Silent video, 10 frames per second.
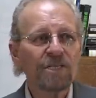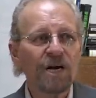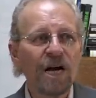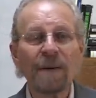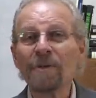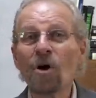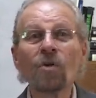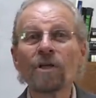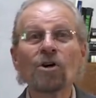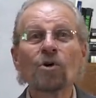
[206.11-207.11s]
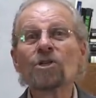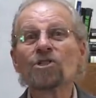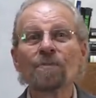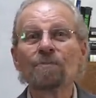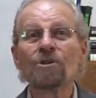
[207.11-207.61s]
I'm the only
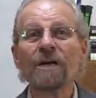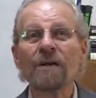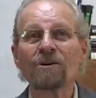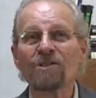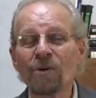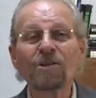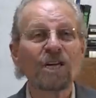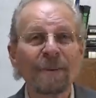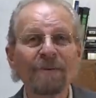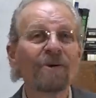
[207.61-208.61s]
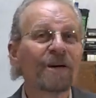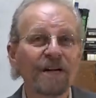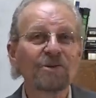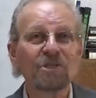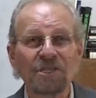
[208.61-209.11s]
Christian presenter, so it's going to be really
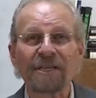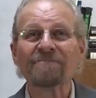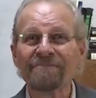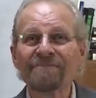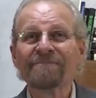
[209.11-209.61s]
interesting.